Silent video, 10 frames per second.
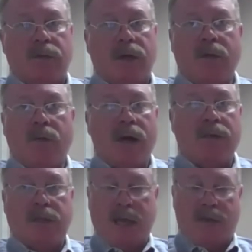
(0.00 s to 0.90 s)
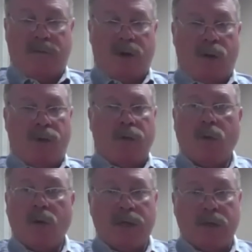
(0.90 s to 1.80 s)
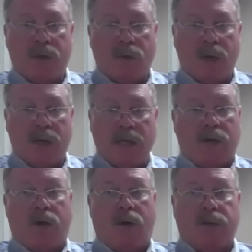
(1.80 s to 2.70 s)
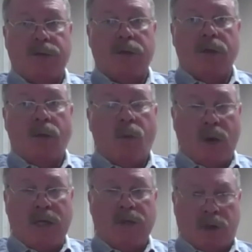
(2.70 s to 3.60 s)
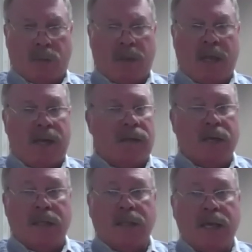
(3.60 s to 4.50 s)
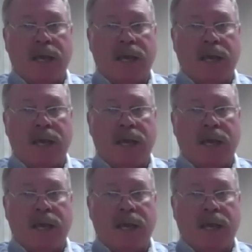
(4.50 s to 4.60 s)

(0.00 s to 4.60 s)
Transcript: Otherwise, they have no authority to go run any calls. We determine that, not the